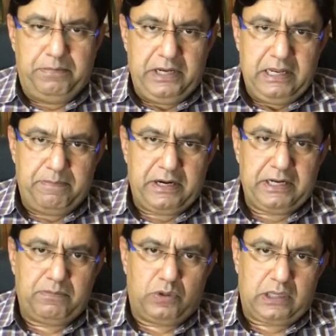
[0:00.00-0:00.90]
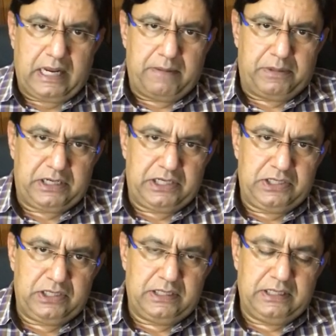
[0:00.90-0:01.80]
Prehepatic portal
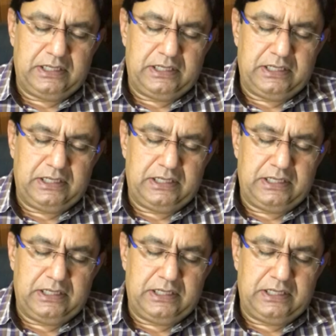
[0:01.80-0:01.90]
hypertension